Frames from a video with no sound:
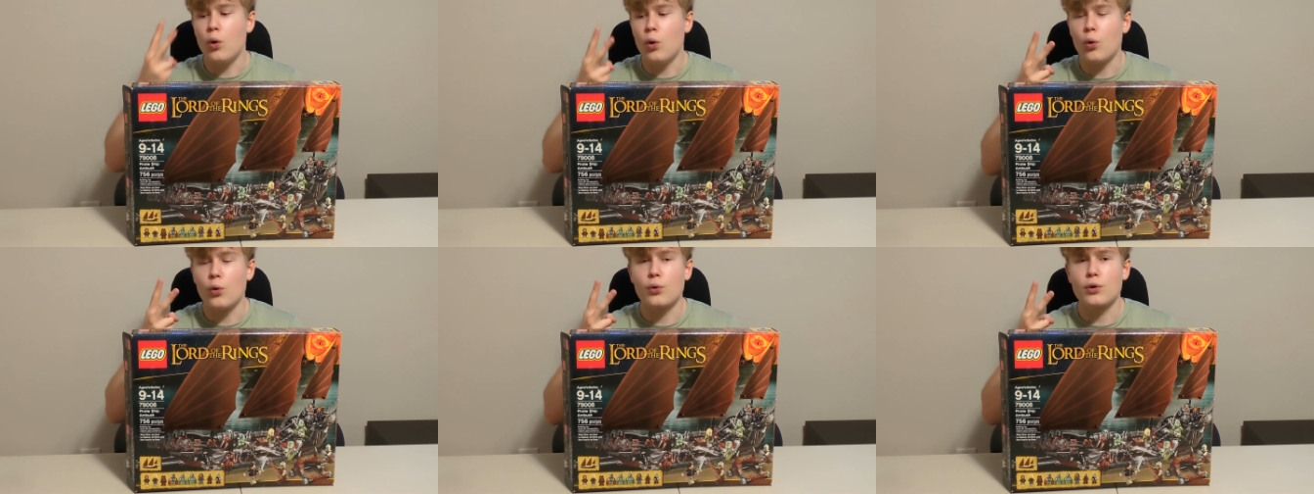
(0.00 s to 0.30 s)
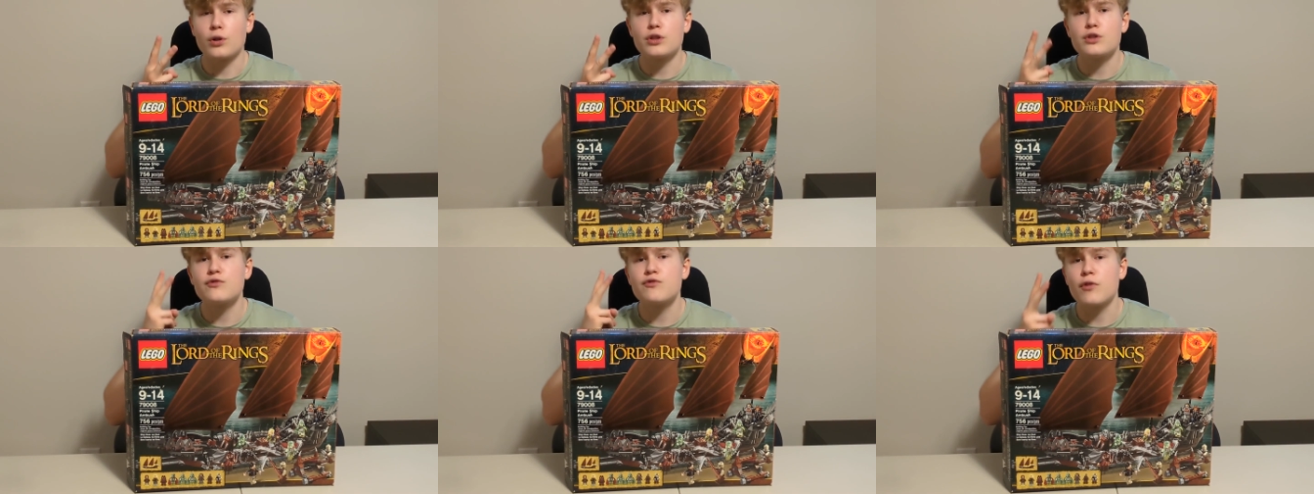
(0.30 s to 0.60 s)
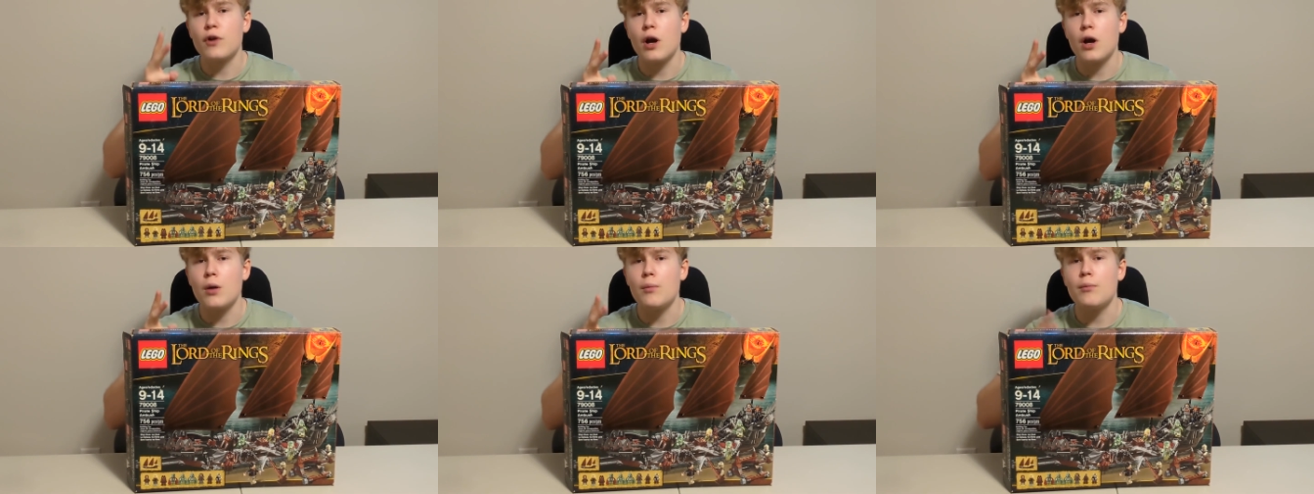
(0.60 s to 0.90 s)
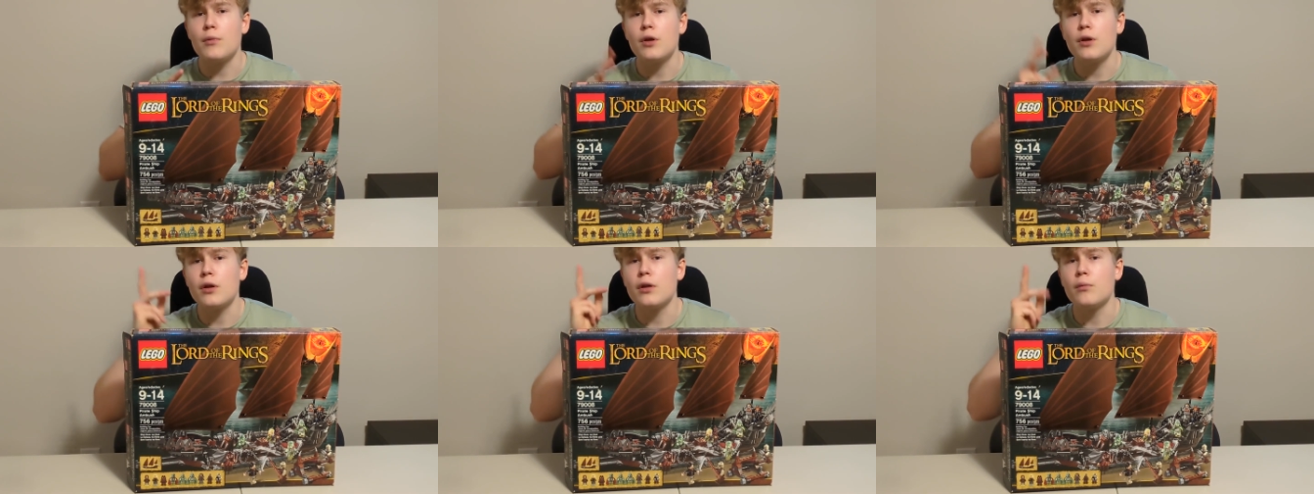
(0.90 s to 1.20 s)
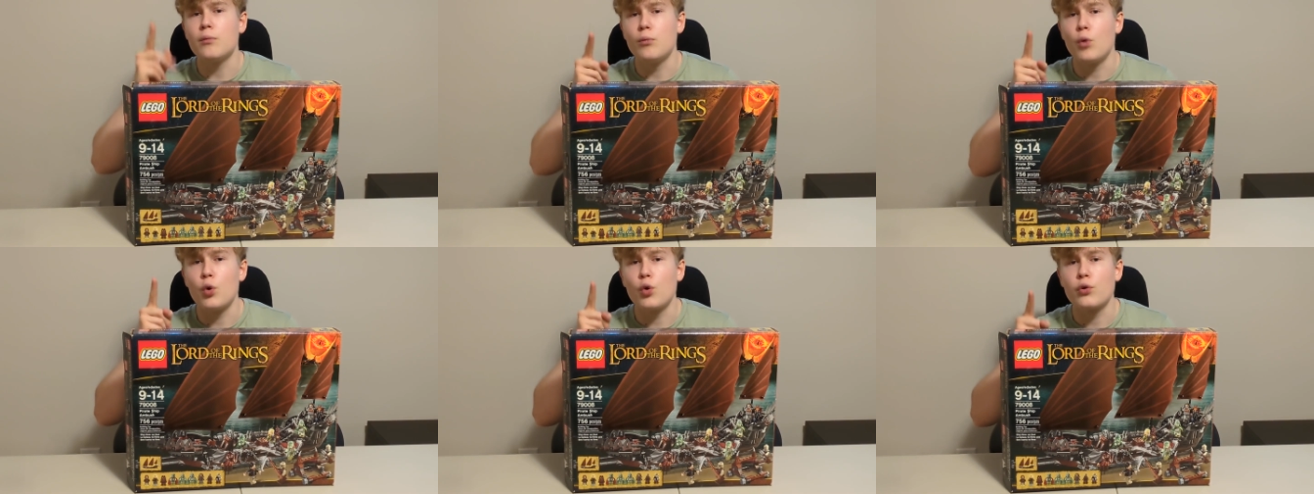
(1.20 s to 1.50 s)
orcs from
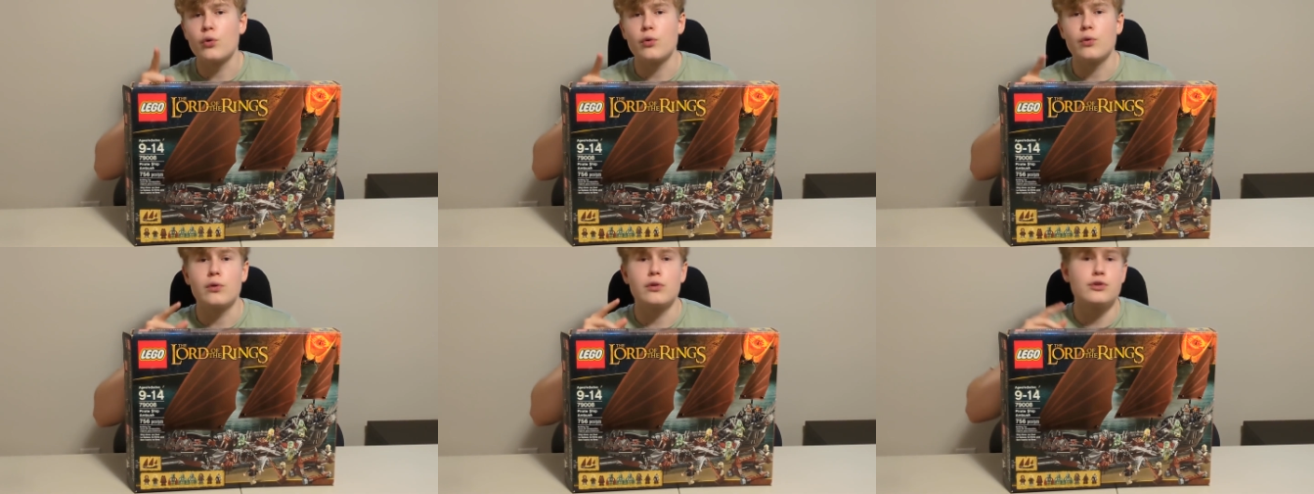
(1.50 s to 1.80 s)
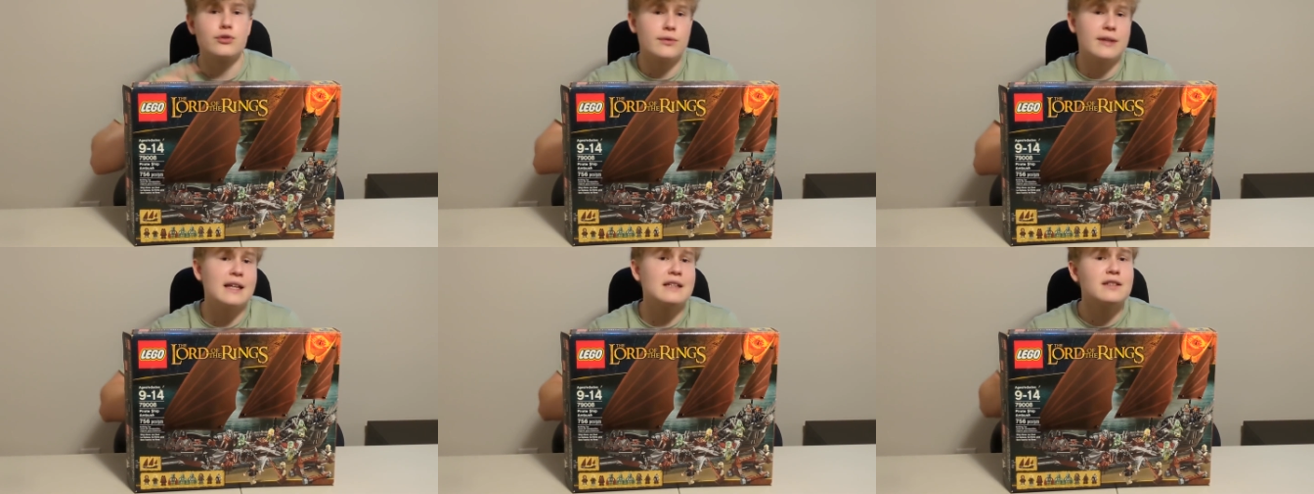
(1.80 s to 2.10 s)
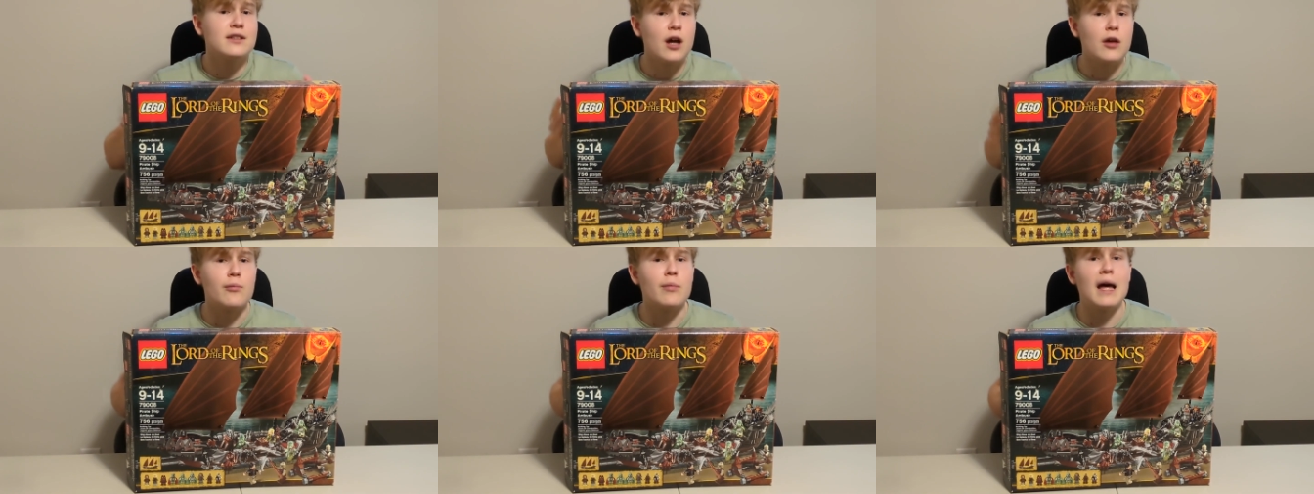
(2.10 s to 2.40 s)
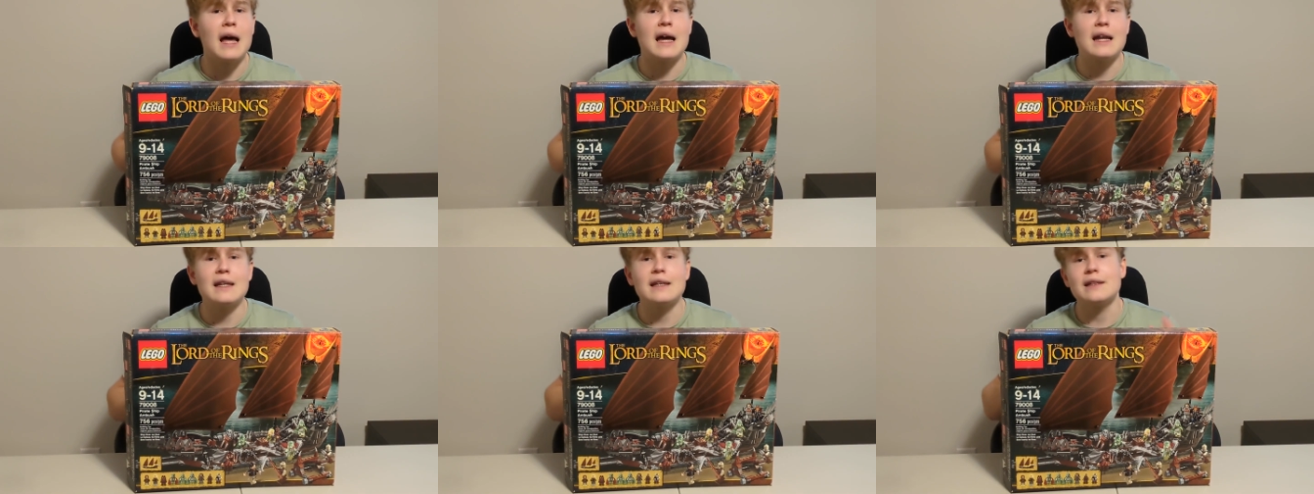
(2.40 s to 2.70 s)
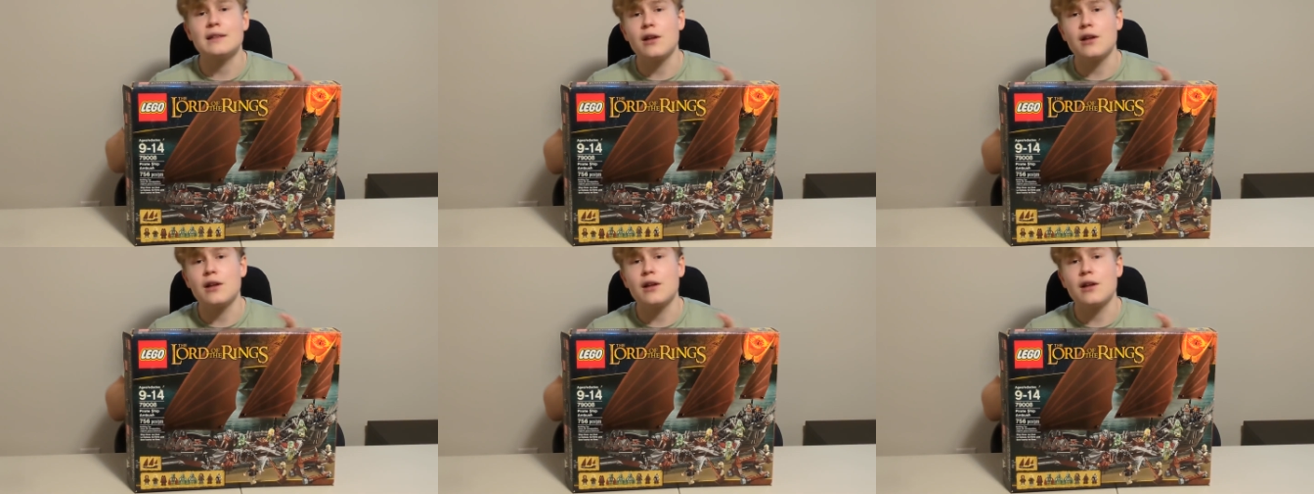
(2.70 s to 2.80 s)
Mordor, so that's not bad.